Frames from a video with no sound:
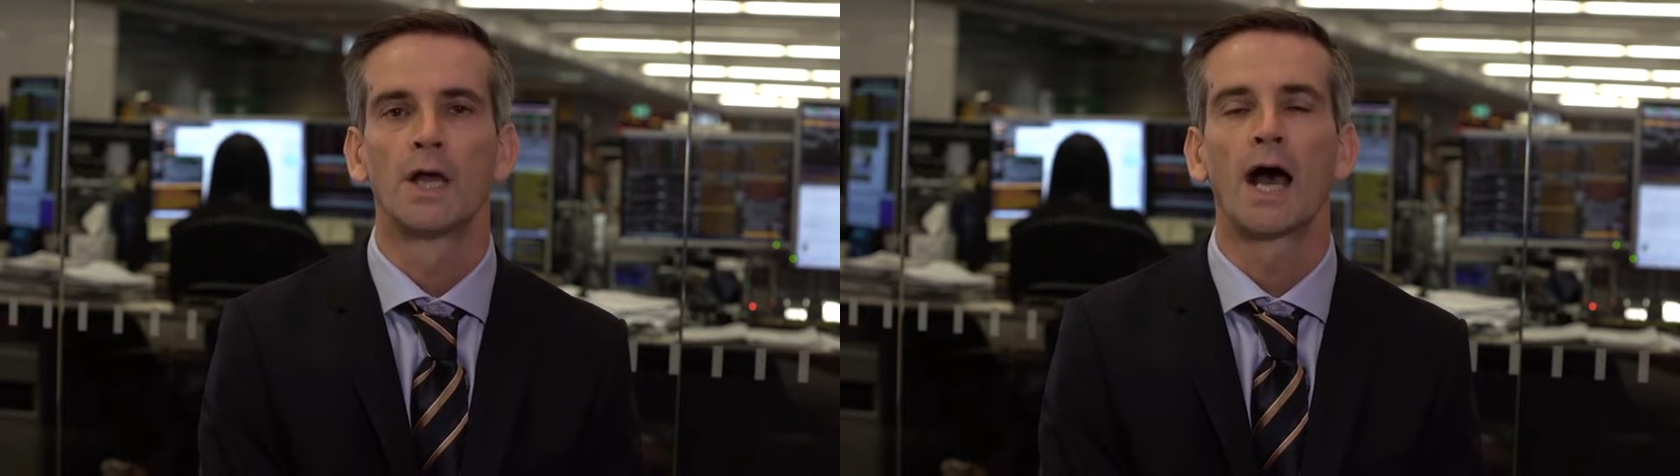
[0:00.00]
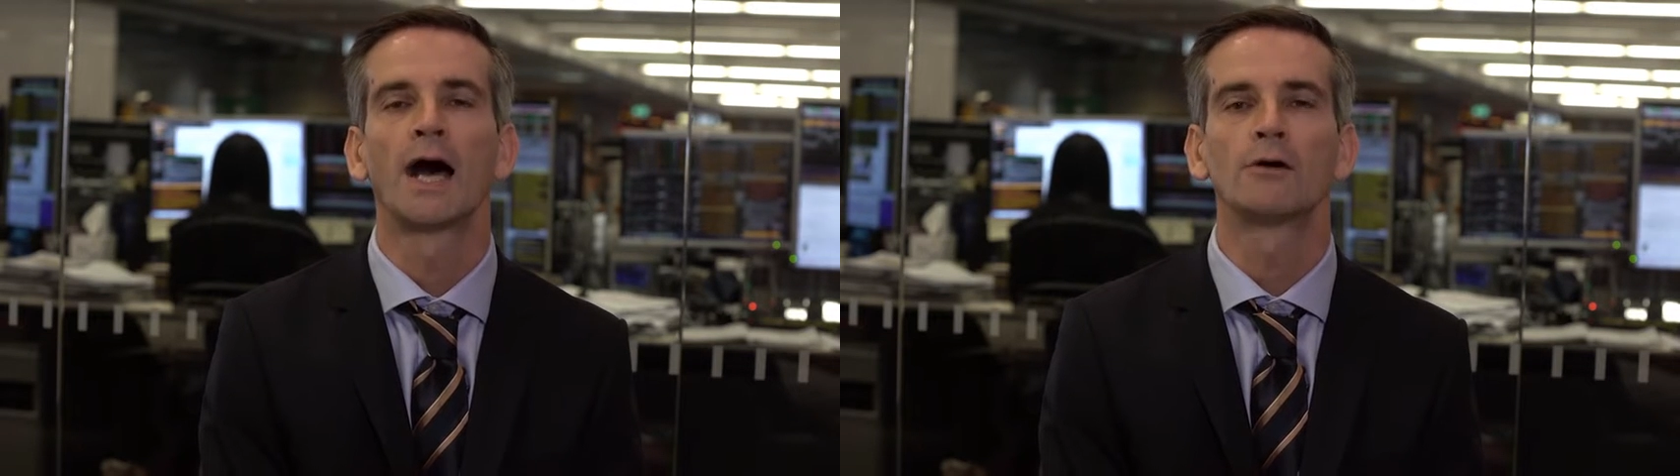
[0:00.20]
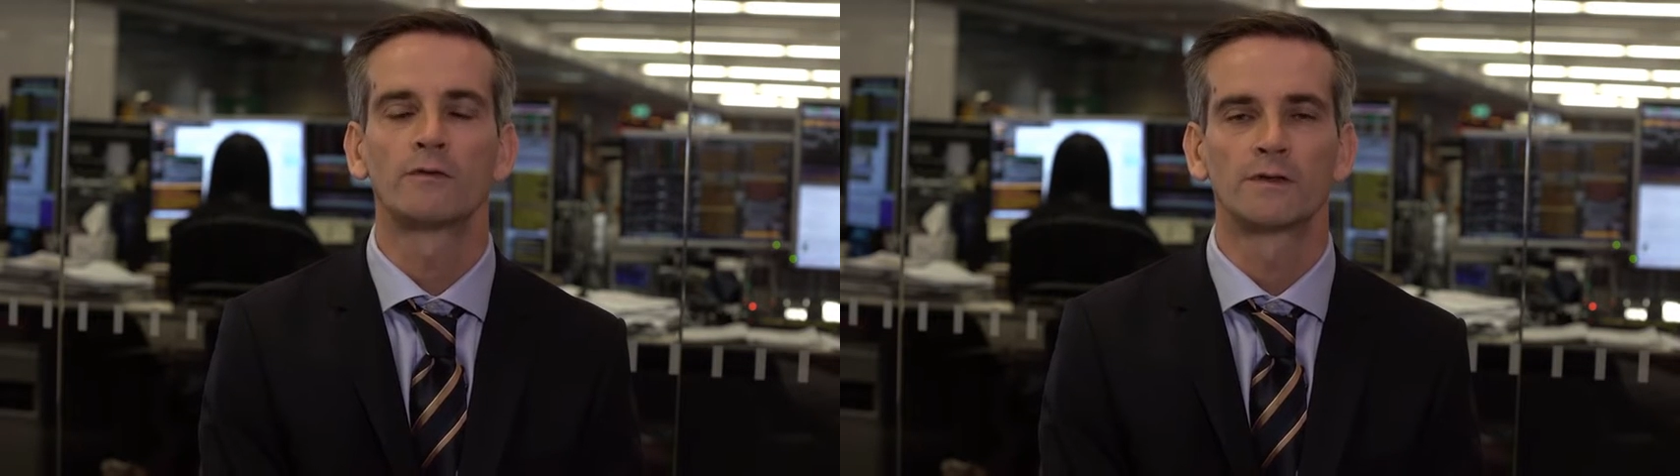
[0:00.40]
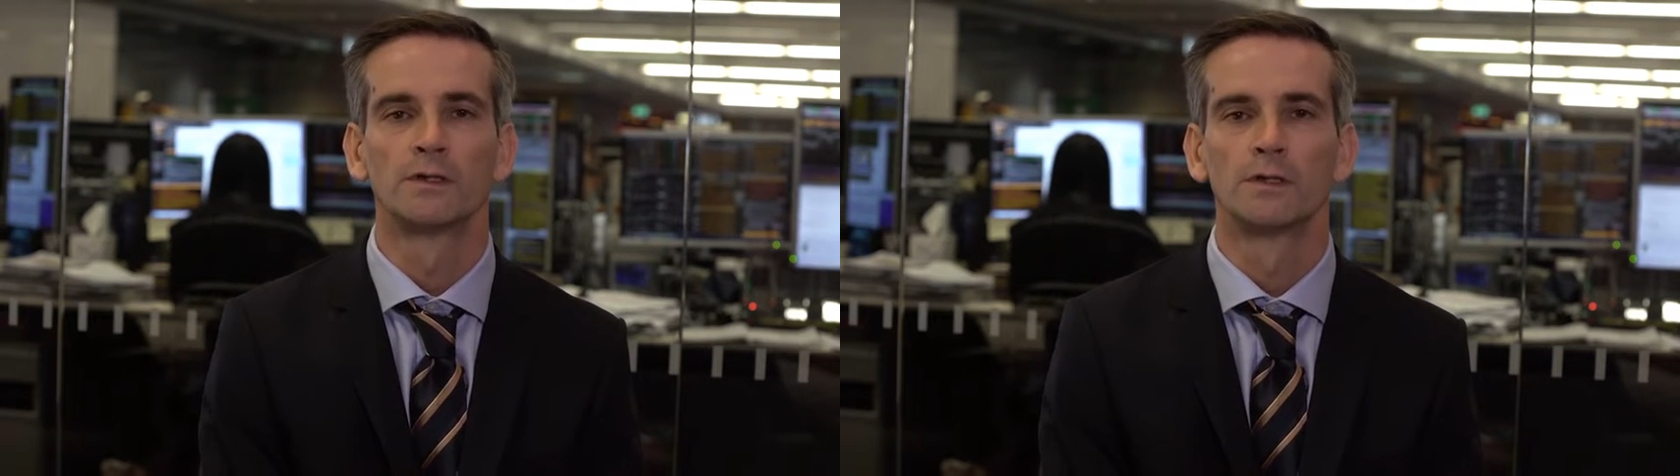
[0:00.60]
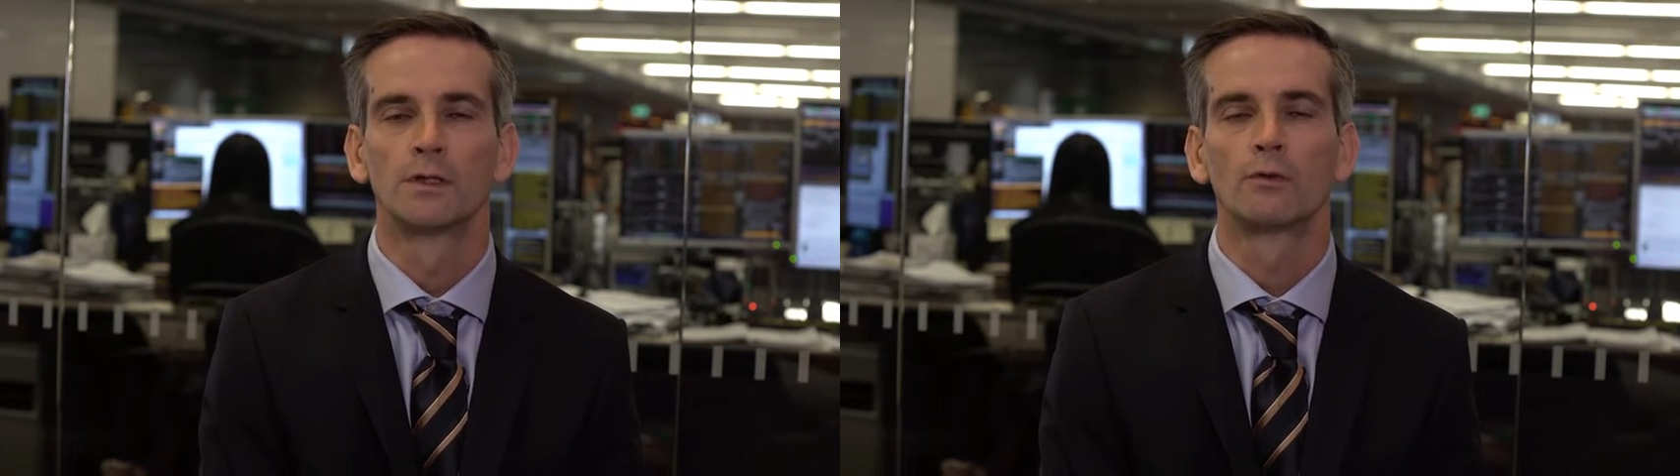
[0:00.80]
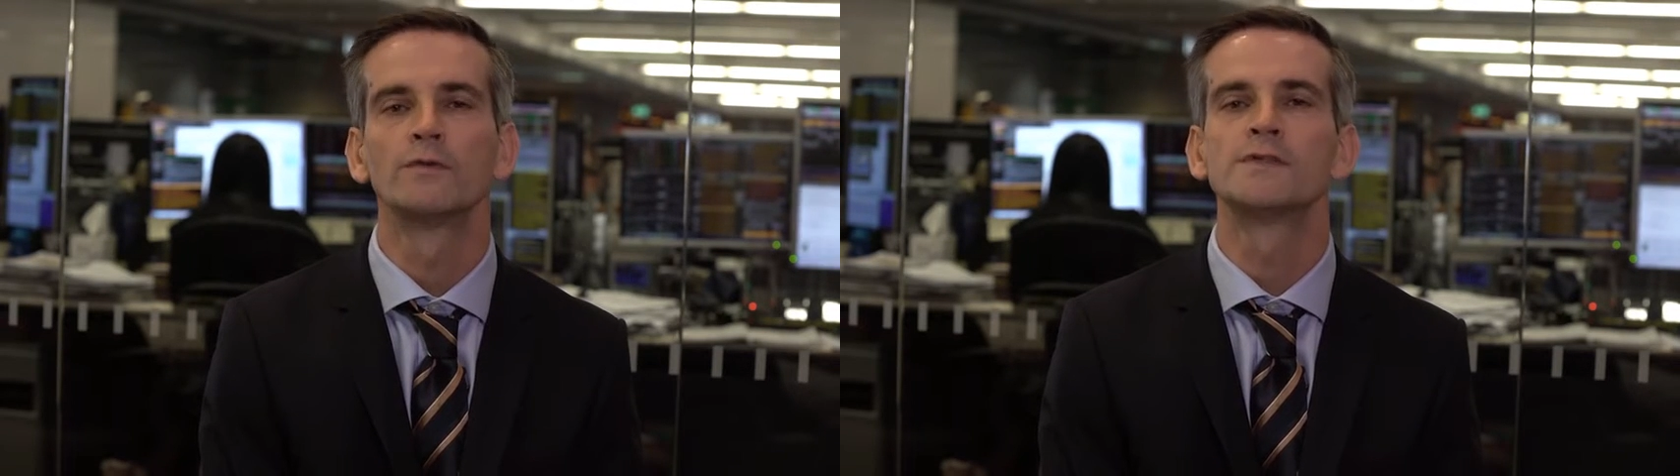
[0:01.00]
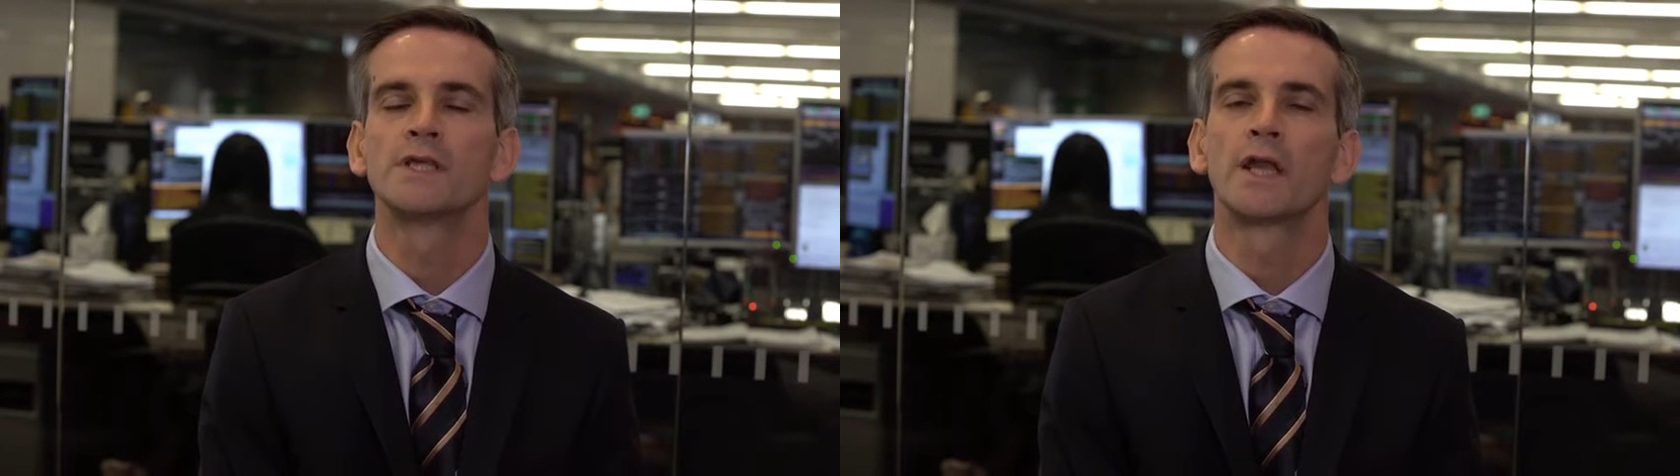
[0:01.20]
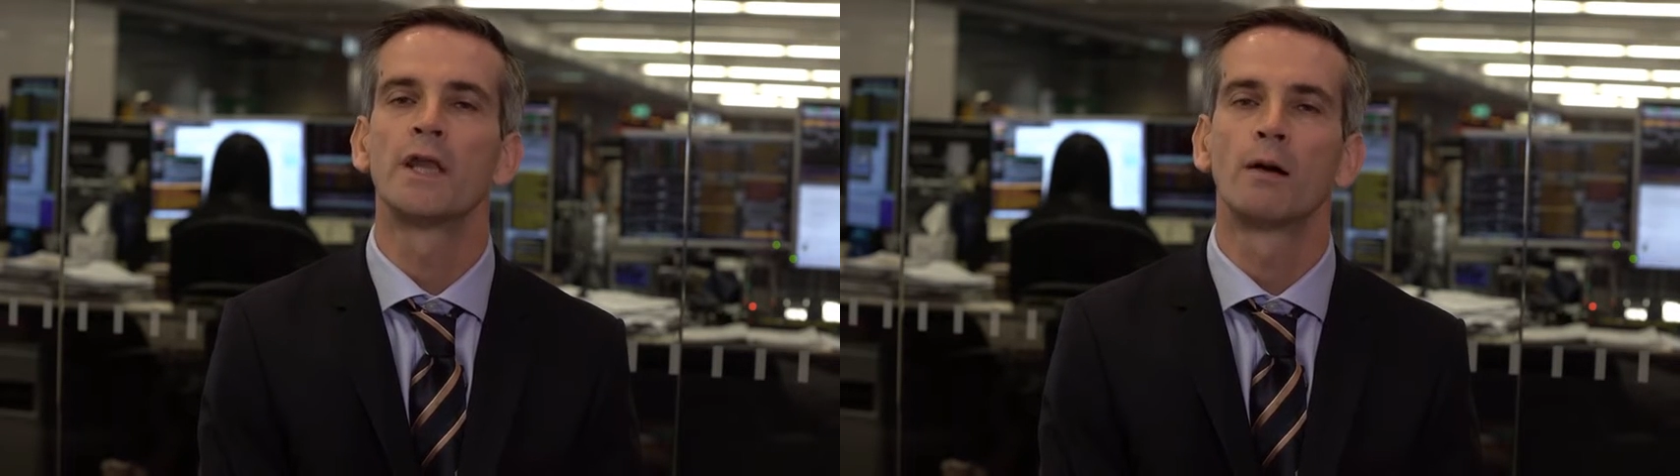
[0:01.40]
However, we've
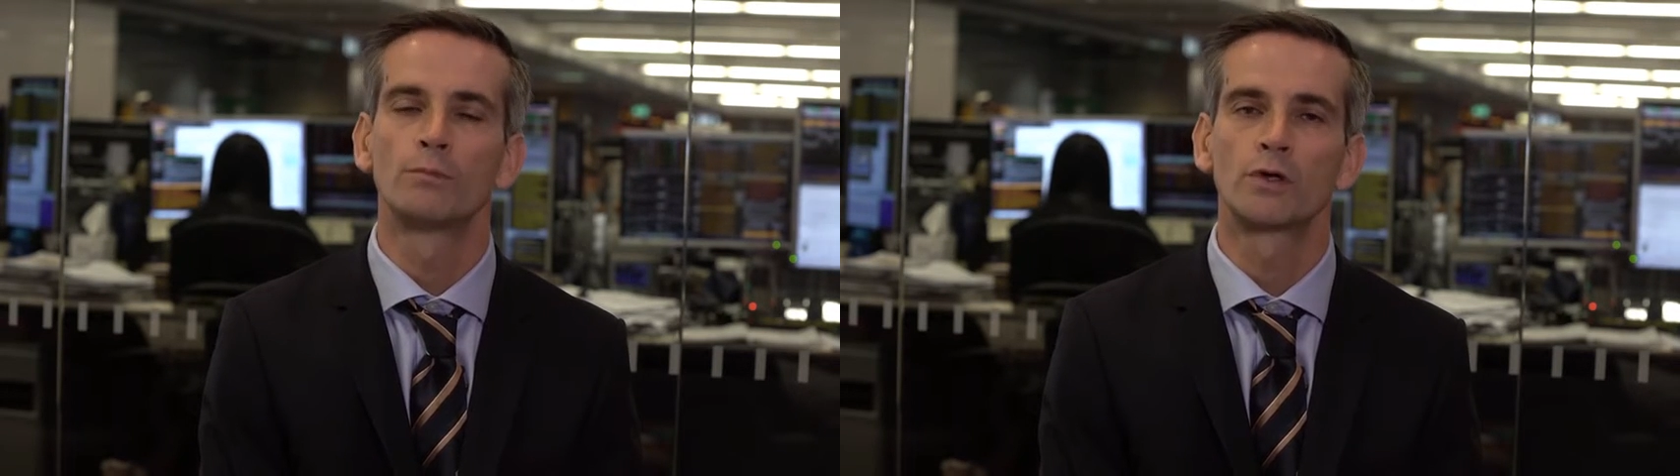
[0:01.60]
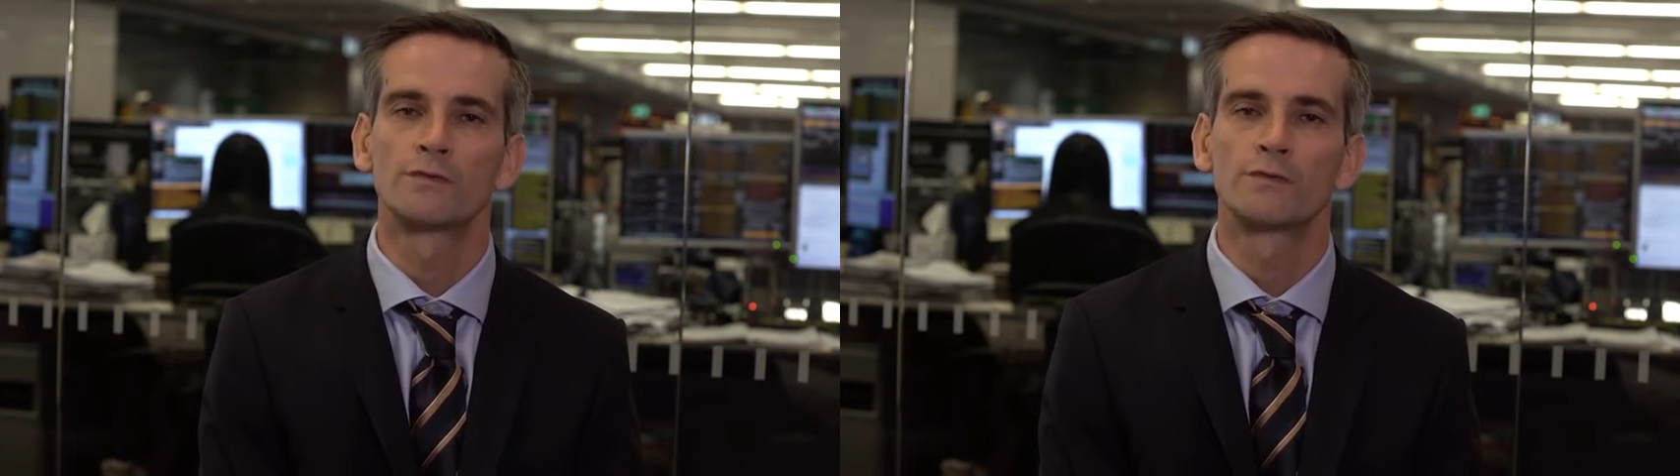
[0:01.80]
seen a number